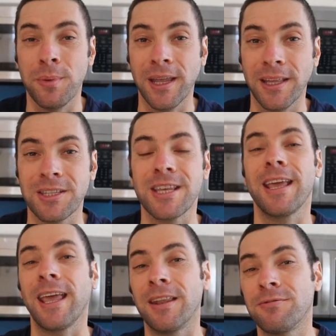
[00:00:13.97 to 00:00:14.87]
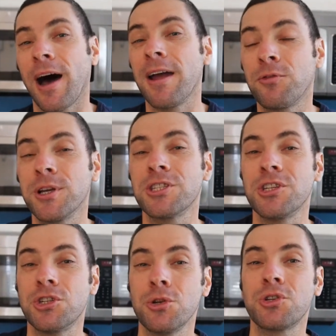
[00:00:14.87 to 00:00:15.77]
beans and 5
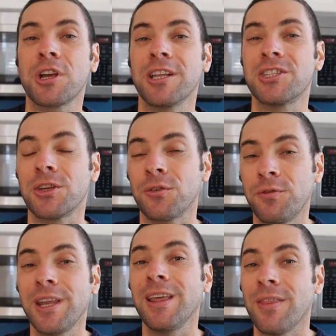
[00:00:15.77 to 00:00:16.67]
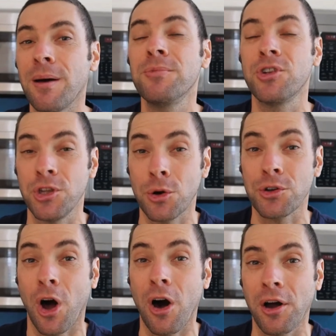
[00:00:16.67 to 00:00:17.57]
reasons you should consider feeding them to your
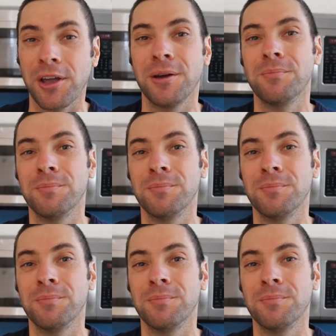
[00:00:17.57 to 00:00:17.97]
dog.